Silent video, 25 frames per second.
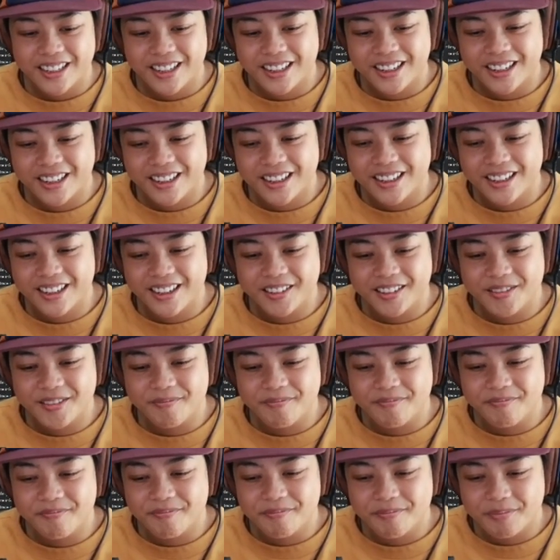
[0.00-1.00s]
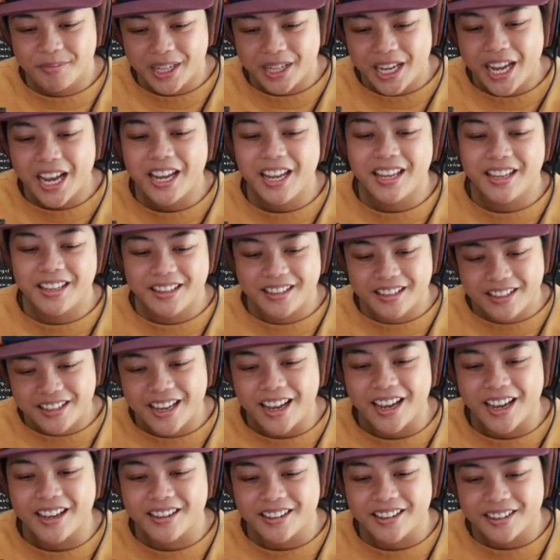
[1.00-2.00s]
But
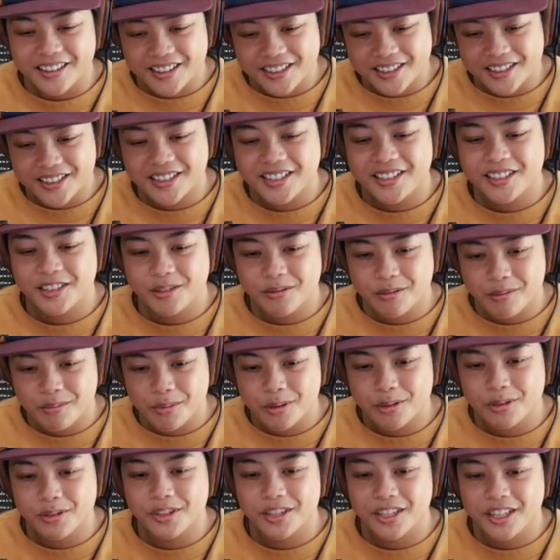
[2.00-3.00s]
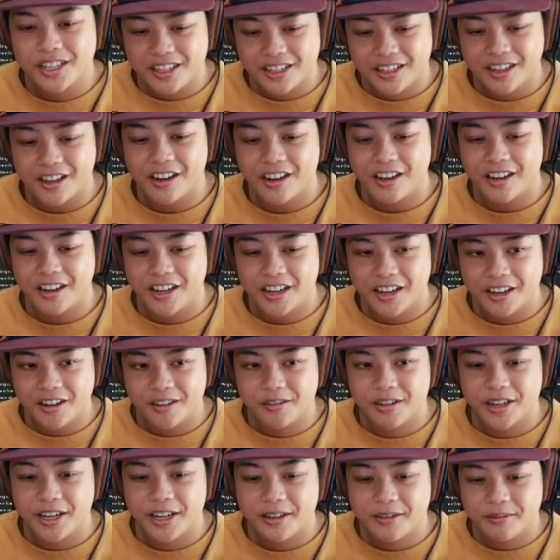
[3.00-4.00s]
yeah, because it deals with mostly hot air,
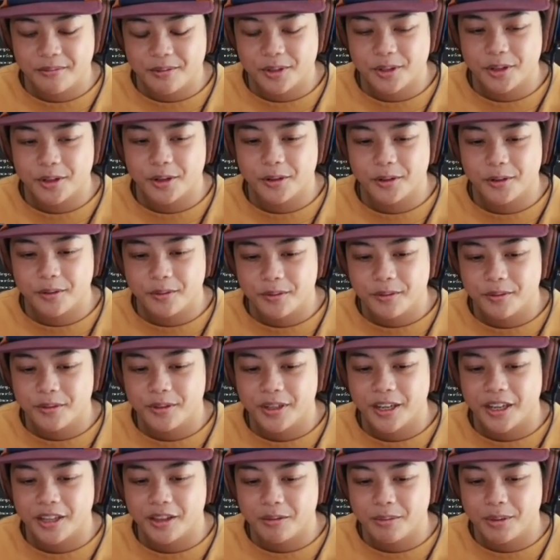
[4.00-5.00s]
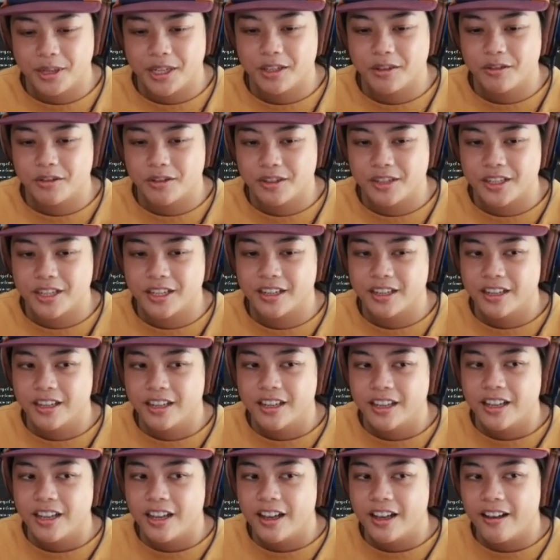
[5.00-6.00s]
right? So yeah, that'll be interesting.
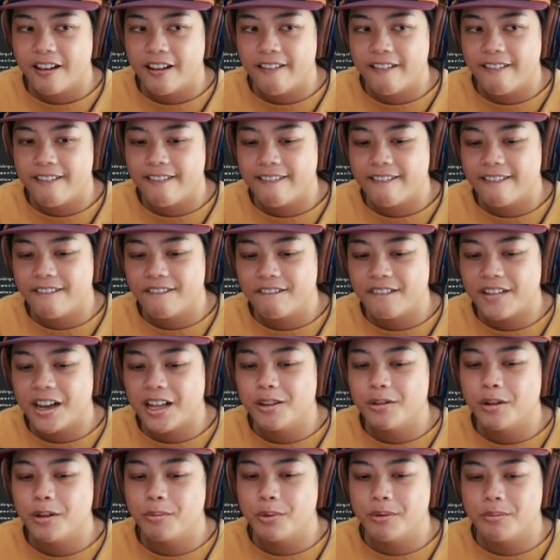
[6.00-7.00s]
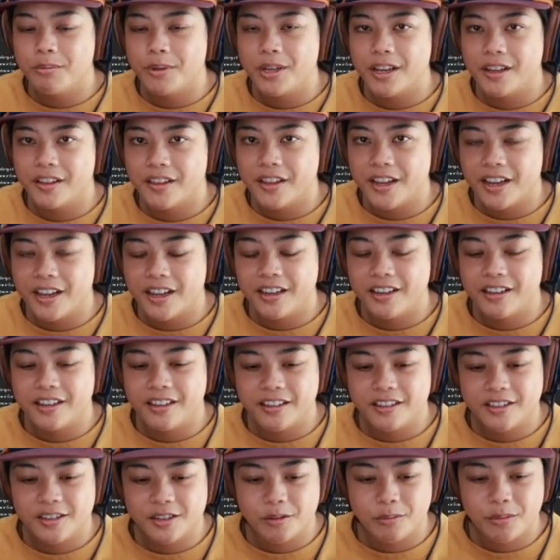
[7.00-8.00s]
Follow up with me on that
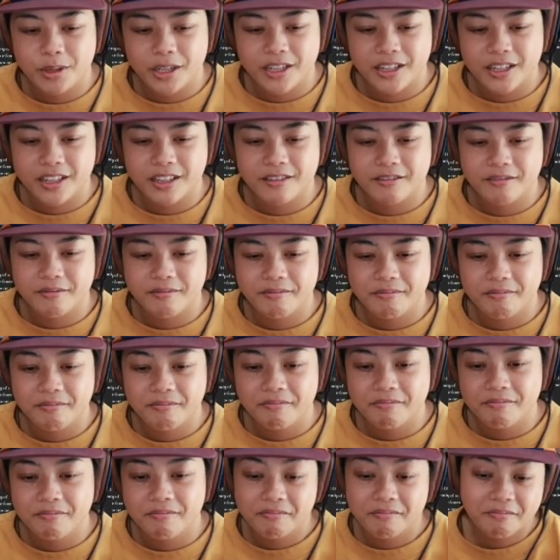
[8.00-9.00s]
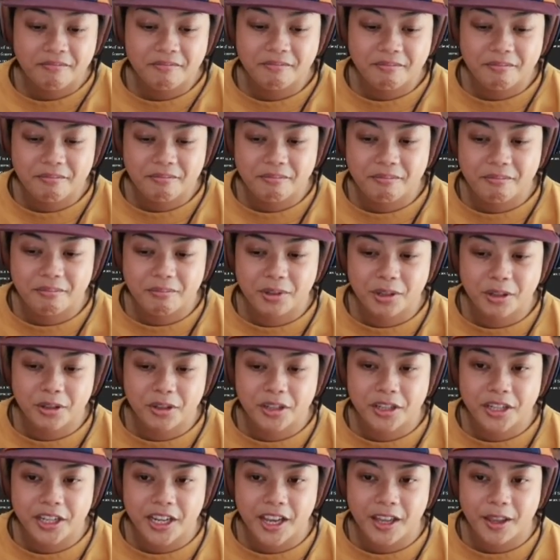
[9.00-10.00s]
so we can learn
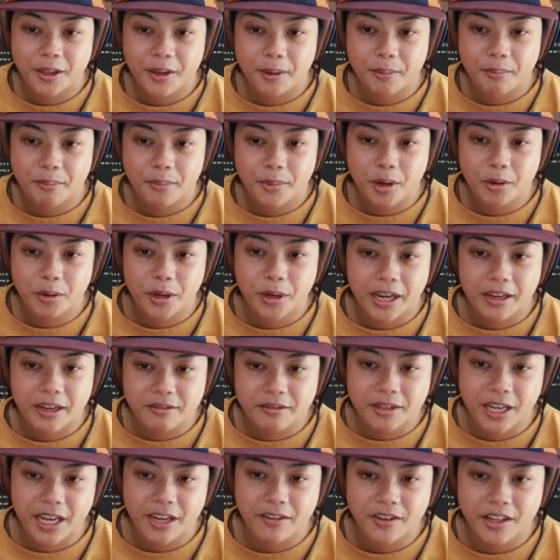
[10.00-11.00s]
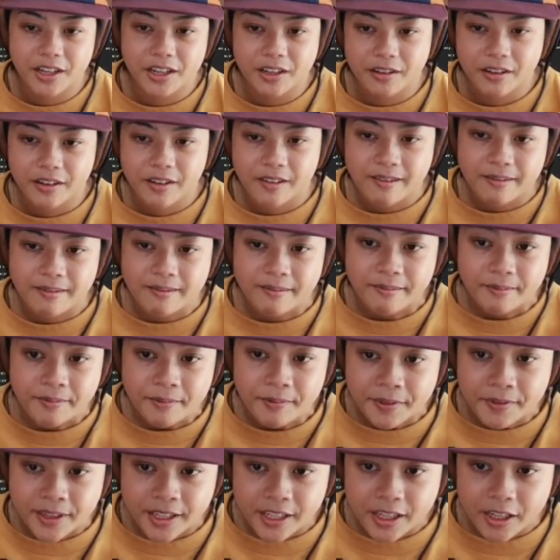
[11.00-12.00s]
together. Okay, David,
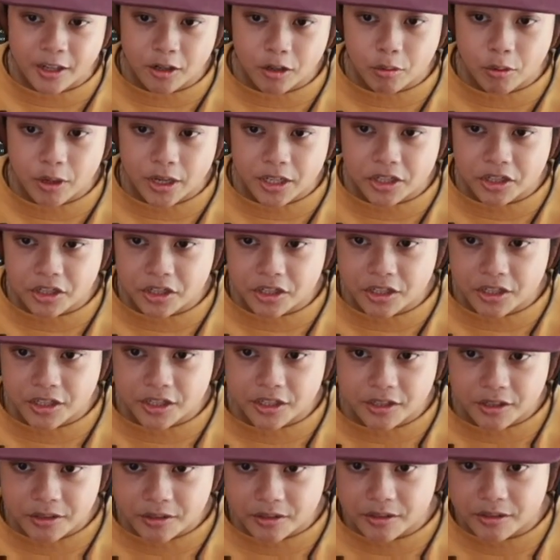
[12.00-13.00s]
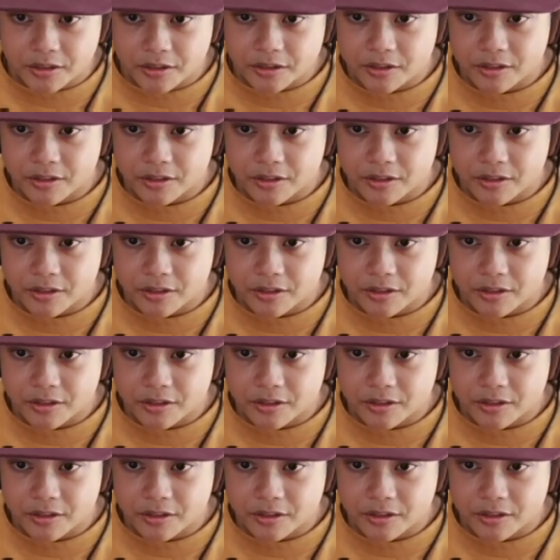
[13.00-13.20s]
your question.